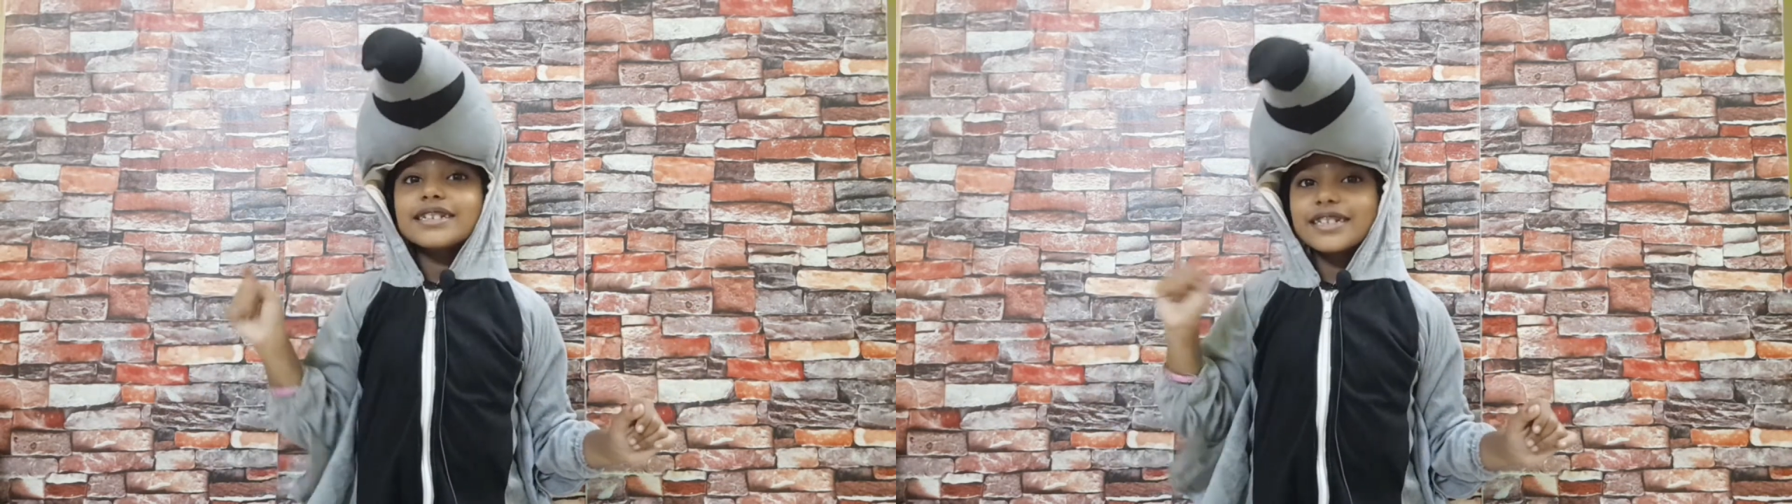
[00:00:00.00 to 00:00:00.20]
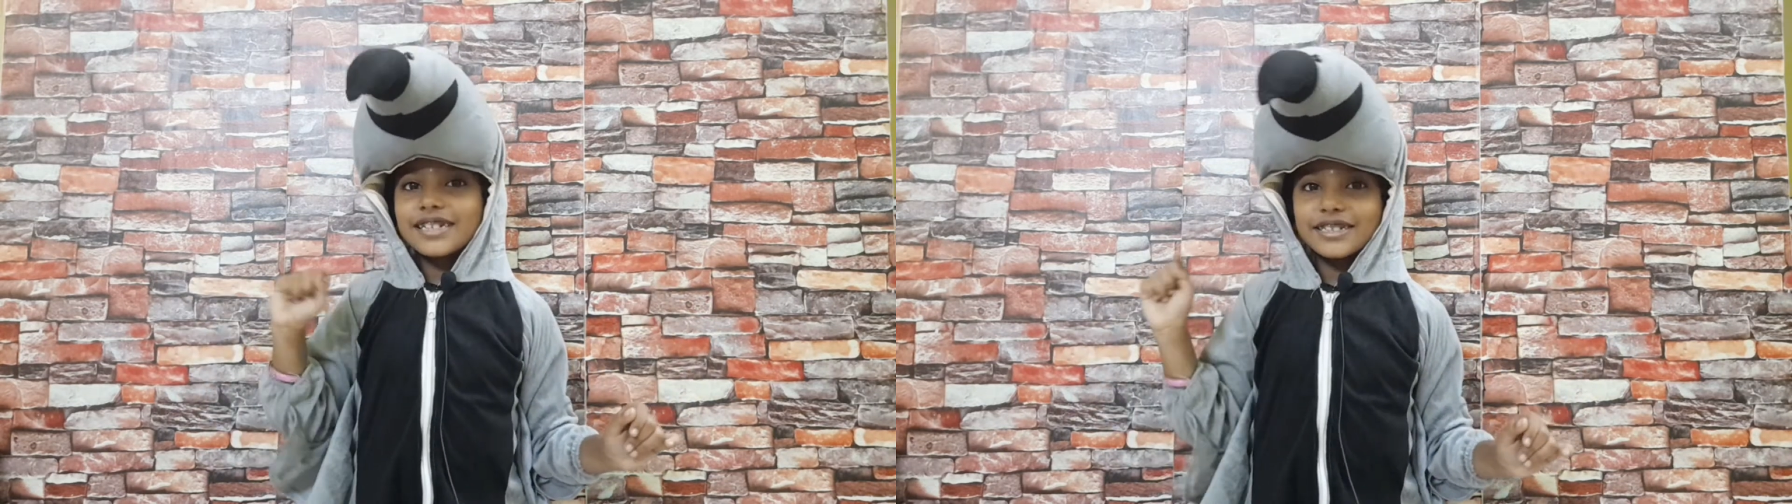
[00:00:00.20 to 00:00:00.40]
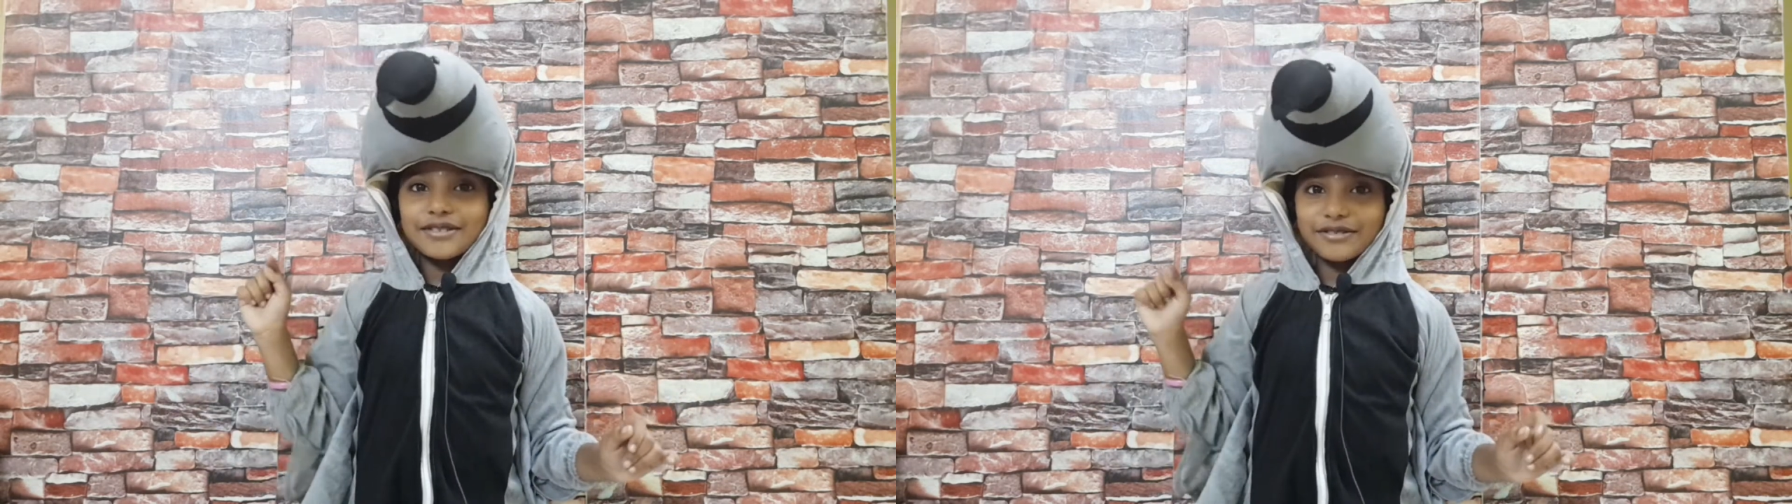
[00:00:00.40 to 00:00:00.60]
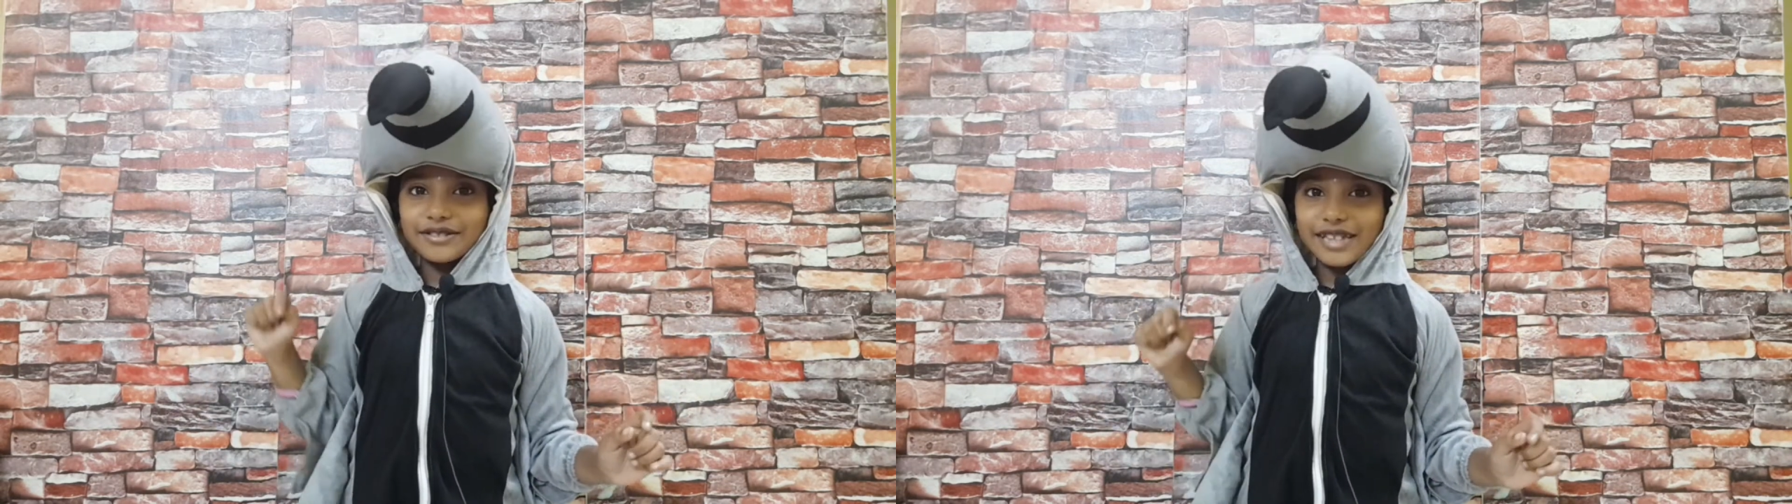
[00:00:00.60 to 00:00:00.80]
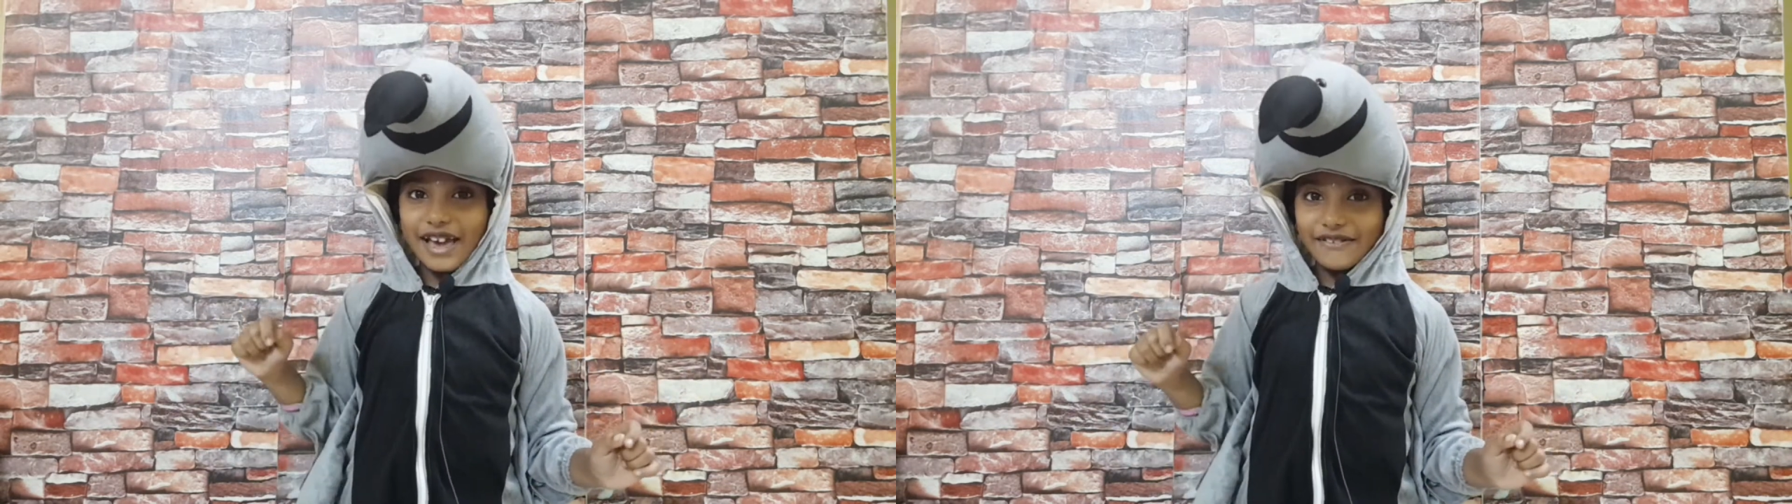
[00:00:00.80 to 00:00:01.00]
6 to
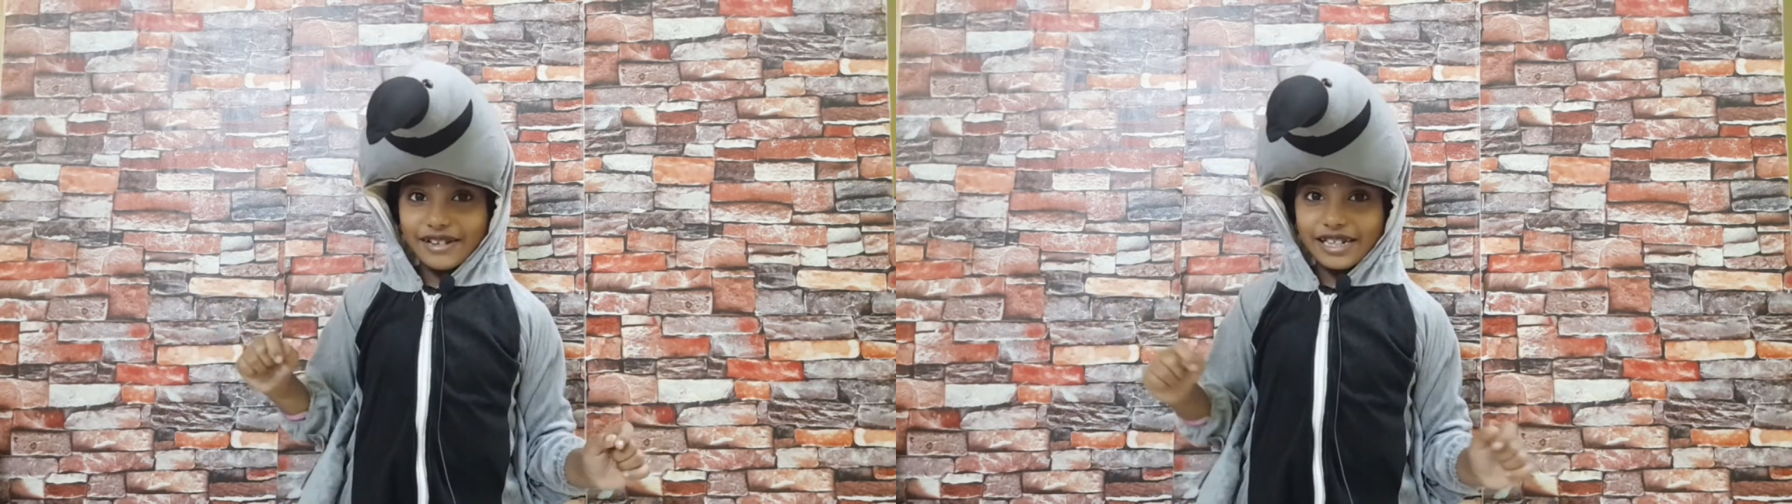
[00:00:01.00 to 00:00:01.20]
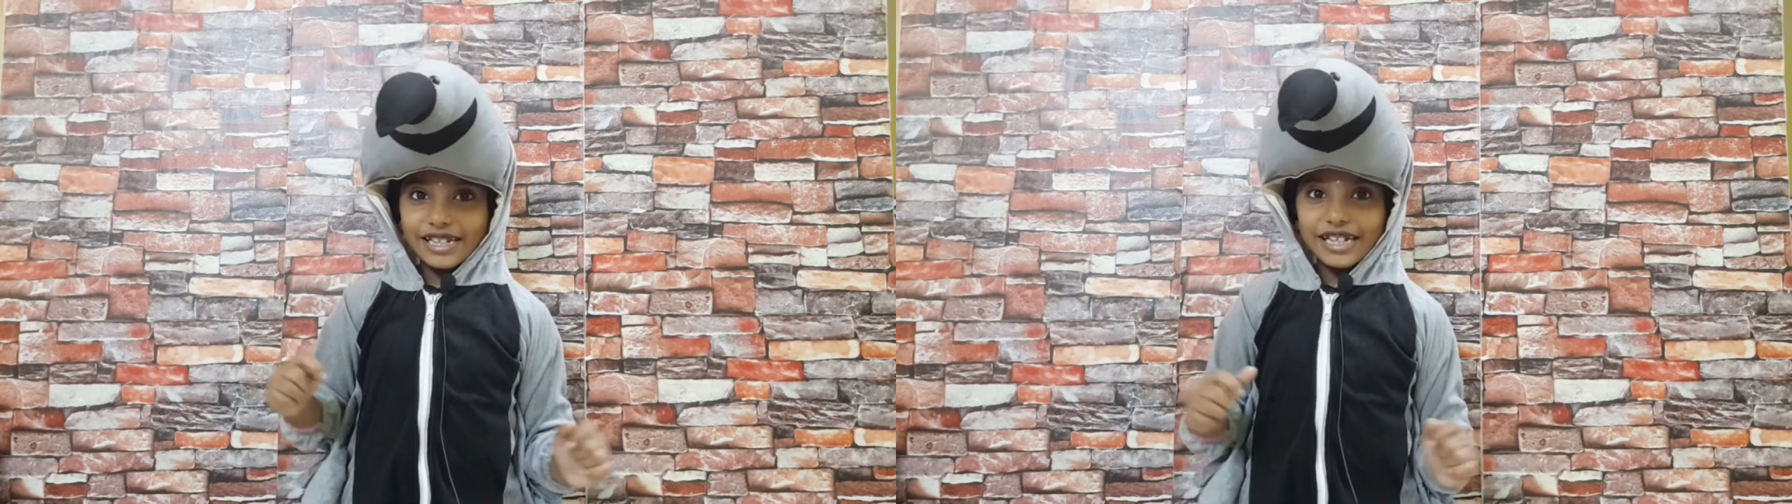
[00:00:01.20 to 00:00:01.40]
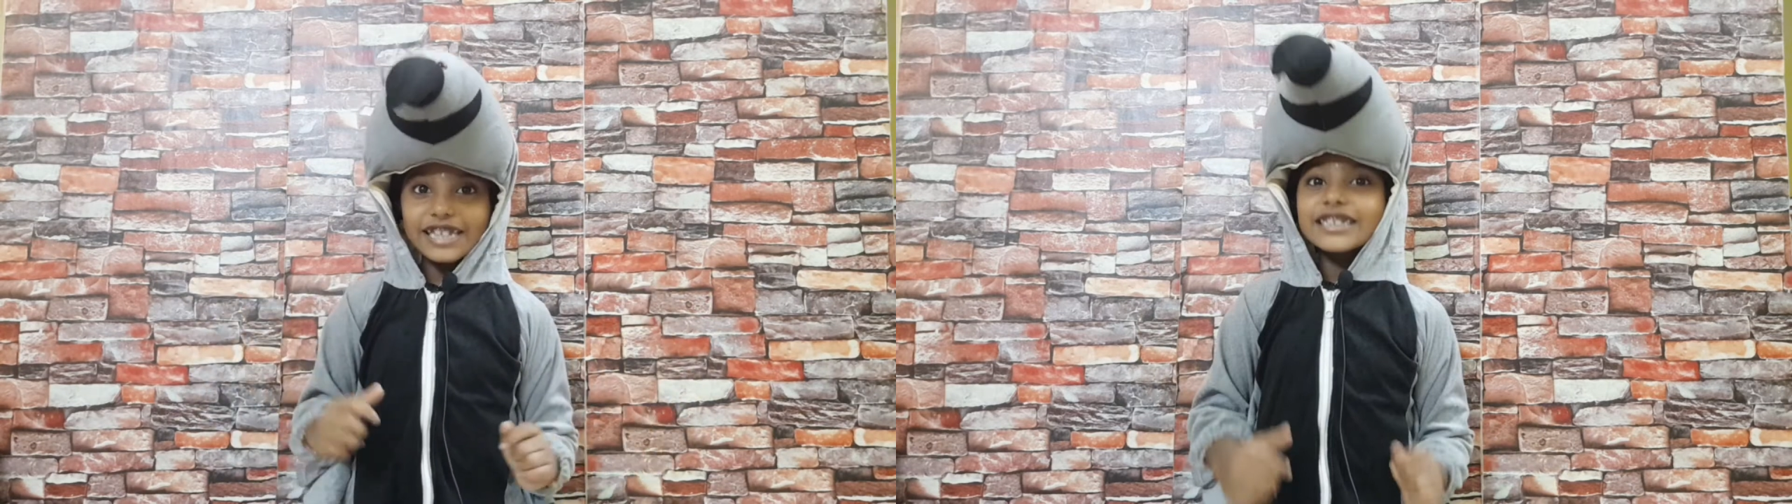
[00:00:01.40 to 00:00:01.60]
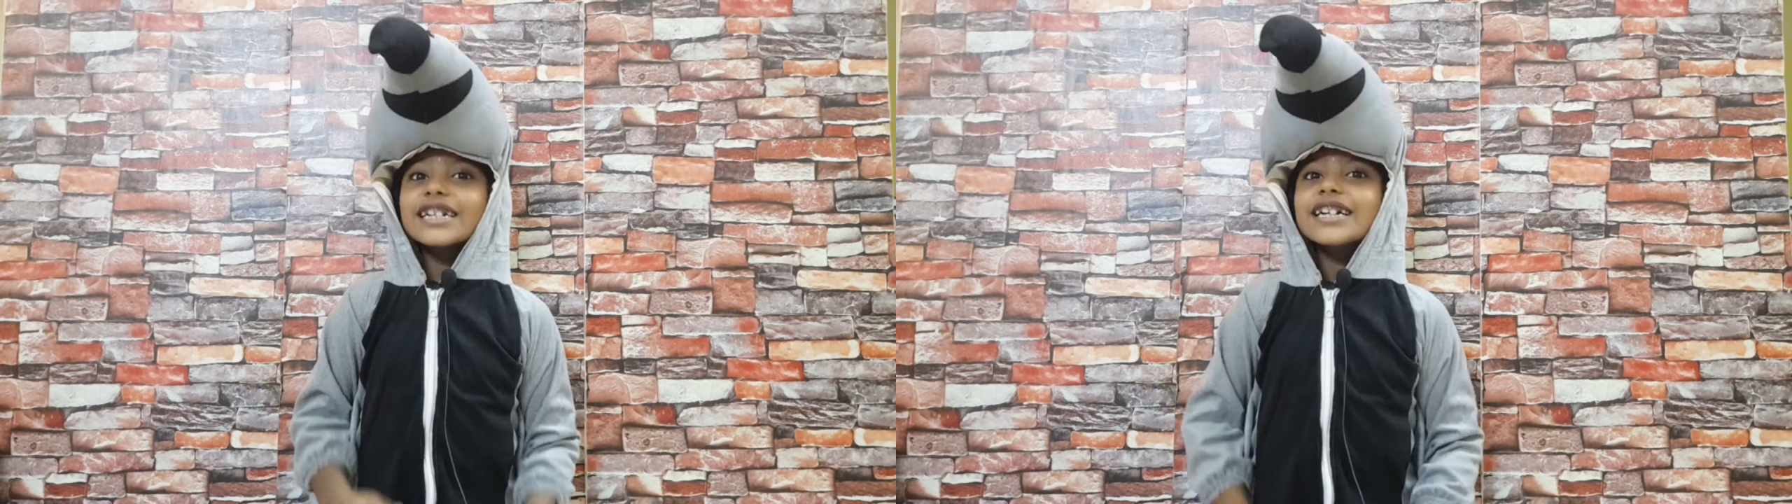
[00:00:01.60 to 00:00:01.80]
7 years.